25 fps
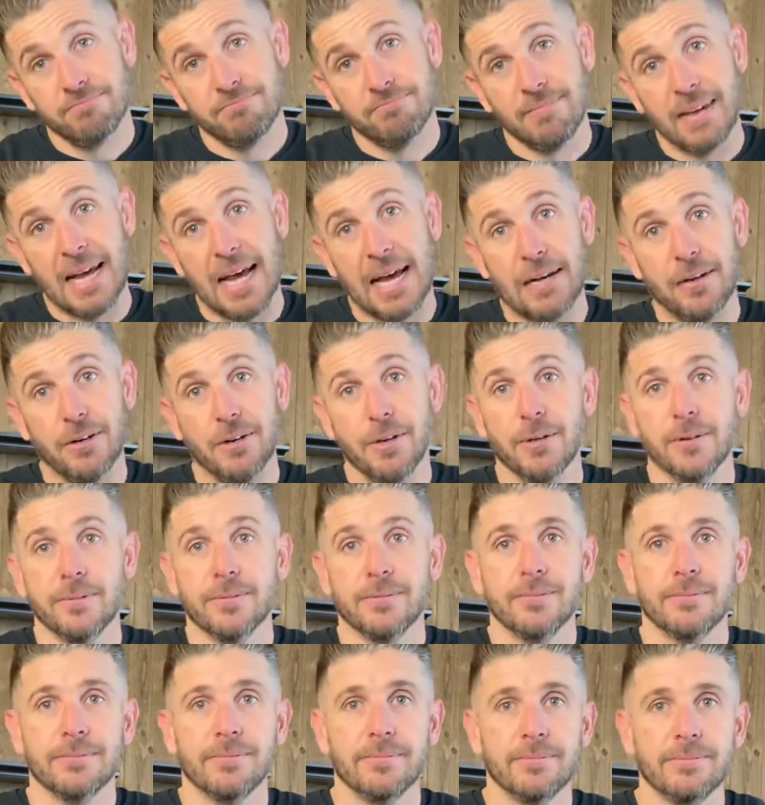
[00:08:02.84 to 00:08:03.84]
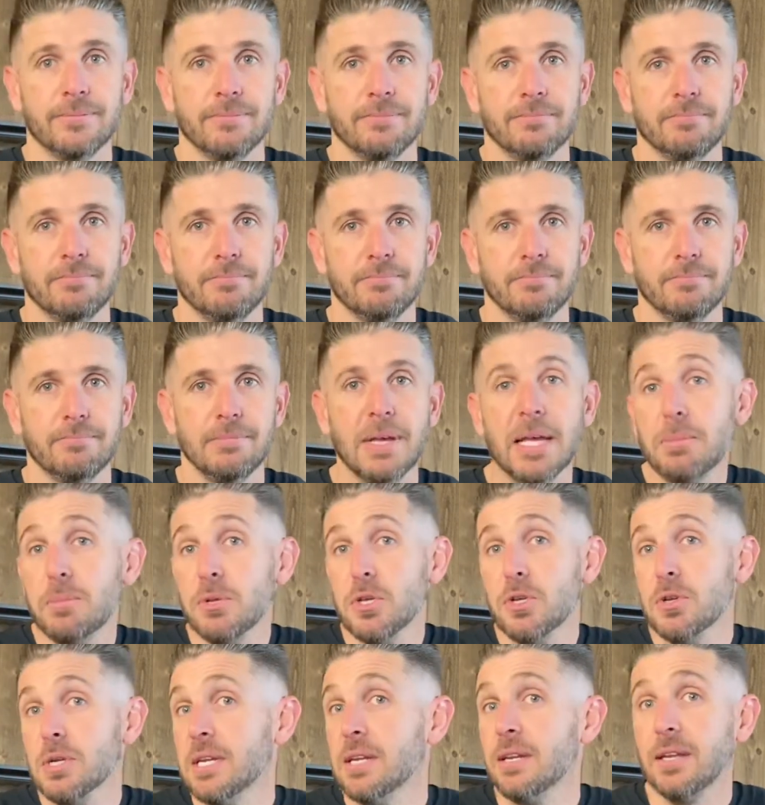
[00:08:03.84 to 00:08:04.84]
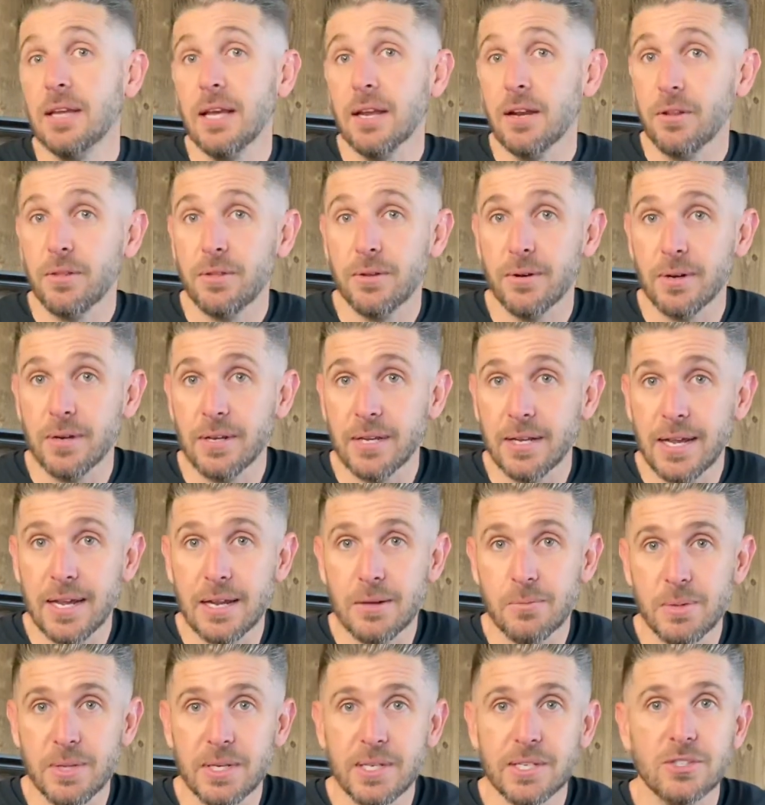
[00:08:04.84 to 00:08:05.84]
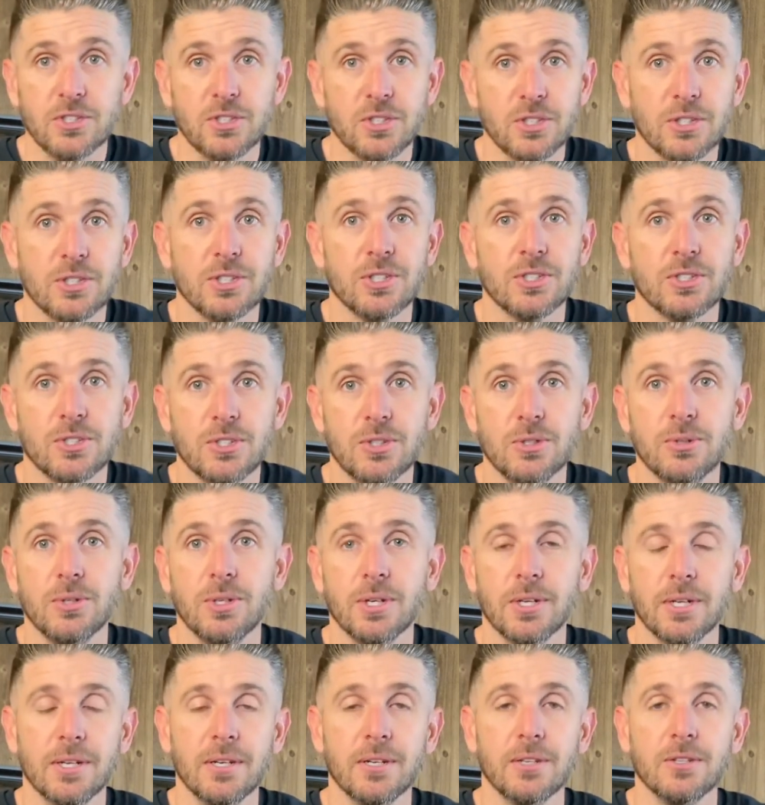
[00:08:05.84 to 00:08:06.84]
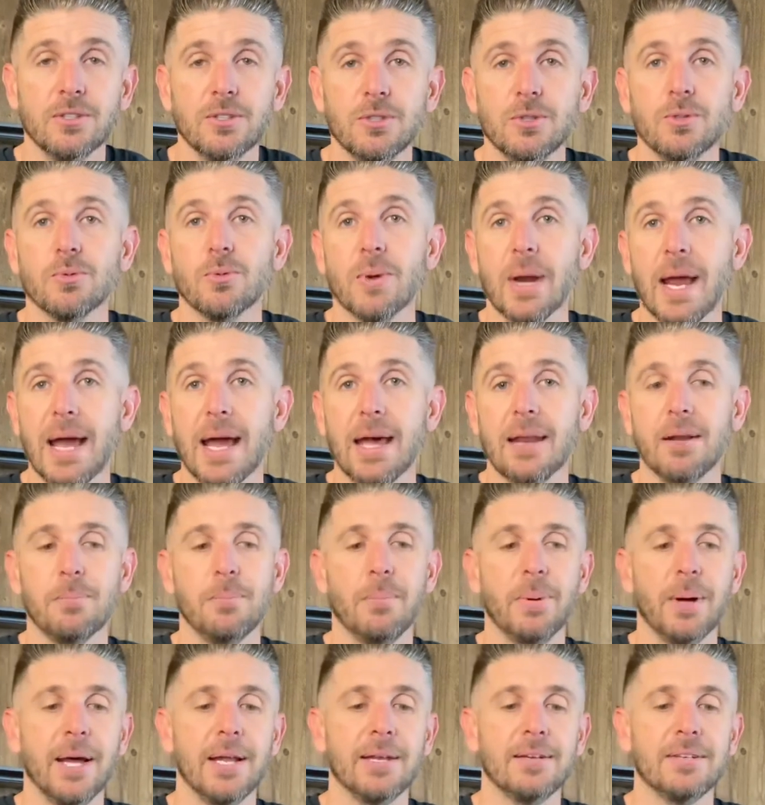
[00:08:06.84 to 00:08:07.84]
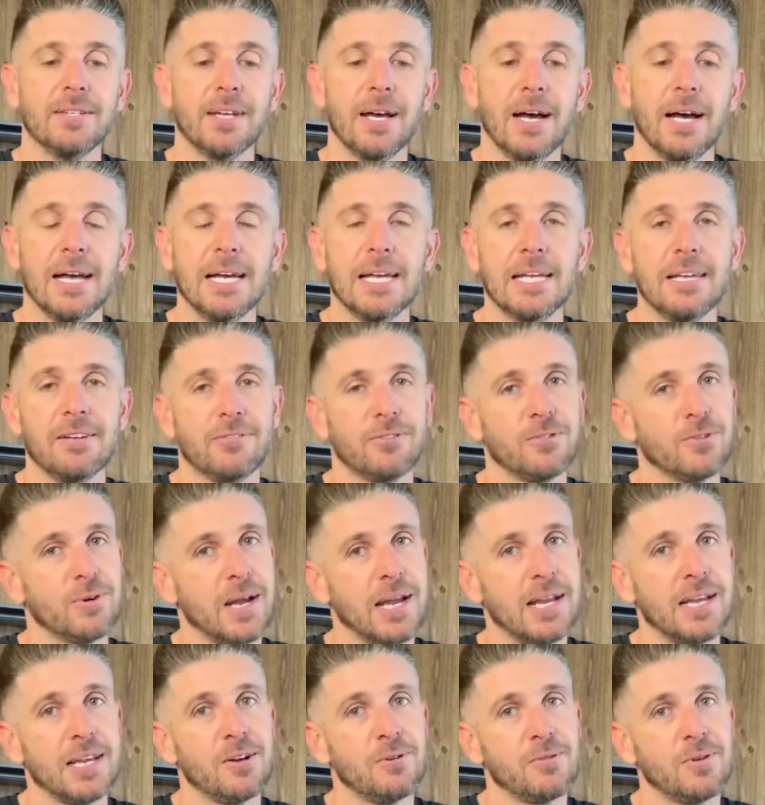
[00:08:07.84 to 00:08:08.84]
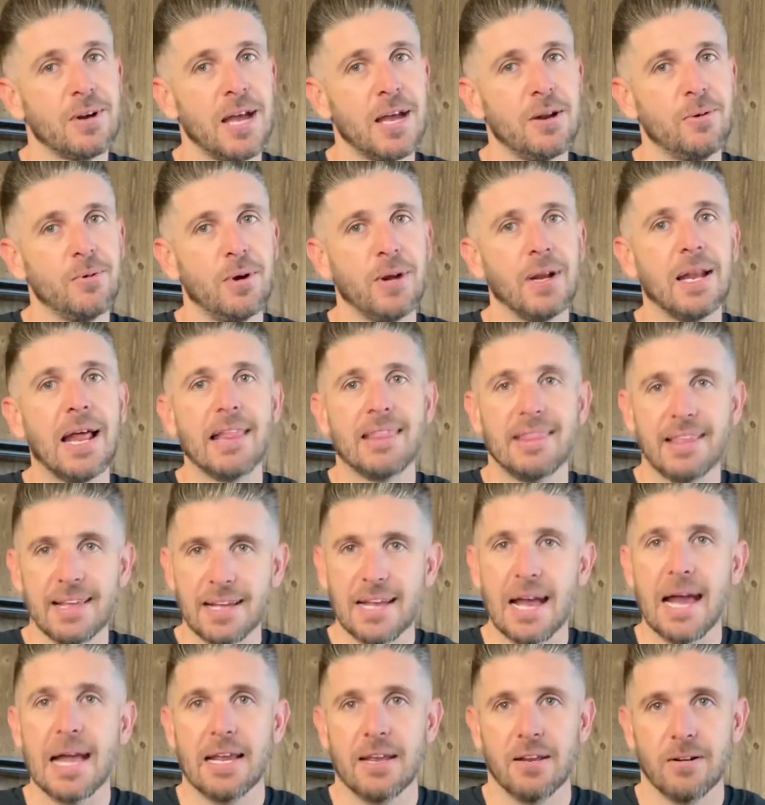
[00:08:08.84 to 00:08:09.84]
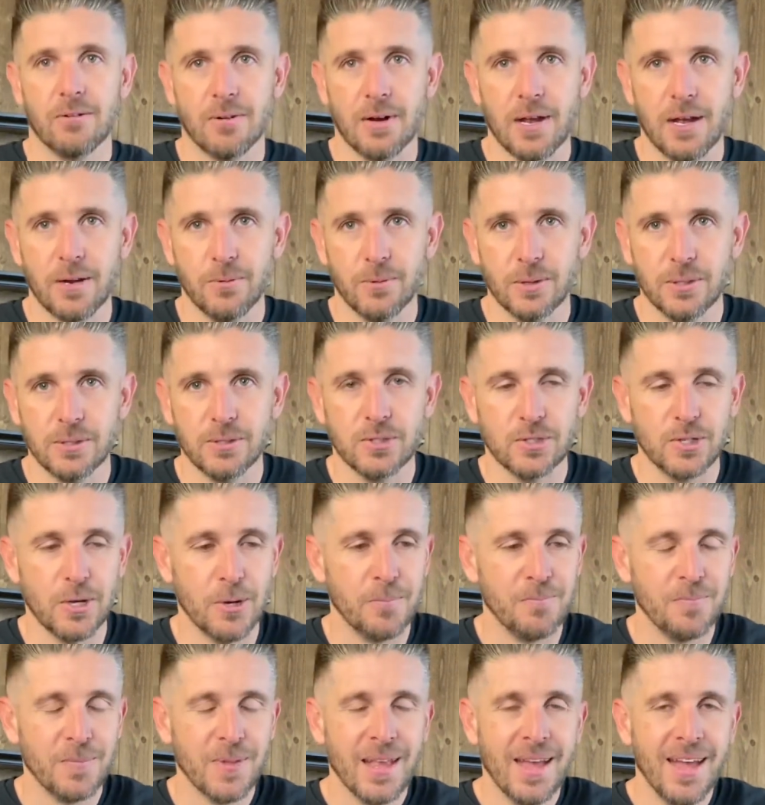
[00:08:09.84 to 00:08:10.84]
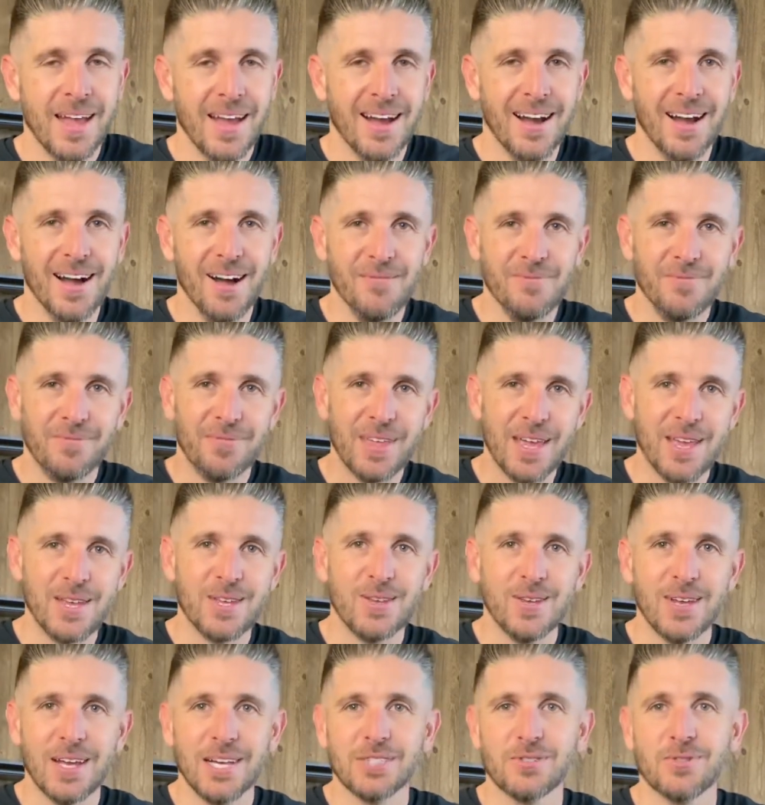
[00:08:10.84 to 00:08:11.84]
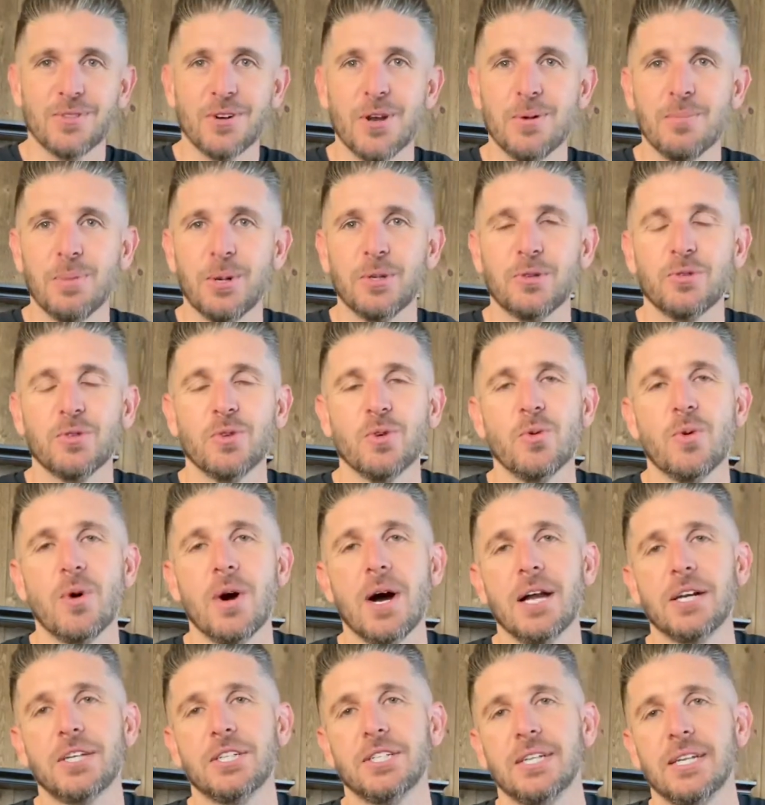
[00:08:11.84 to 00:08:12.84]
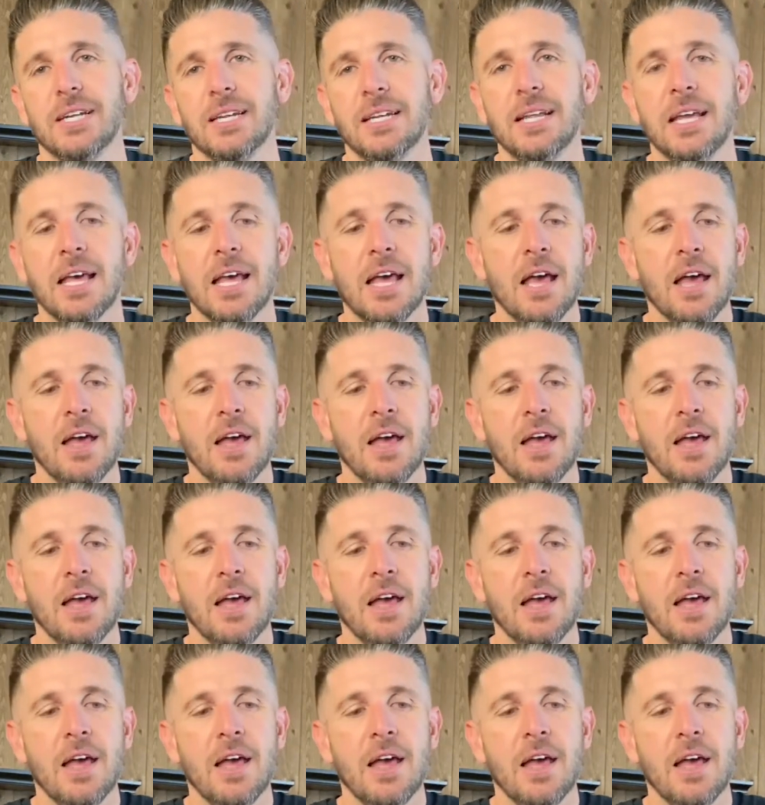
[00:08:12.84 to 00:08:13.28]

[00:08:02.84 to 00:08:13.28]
I don't know. Maybe you need to get a 38 because you're just too good and too rad. But if Greg can ride one, I think I can ride one. So thank you guys very much for watching.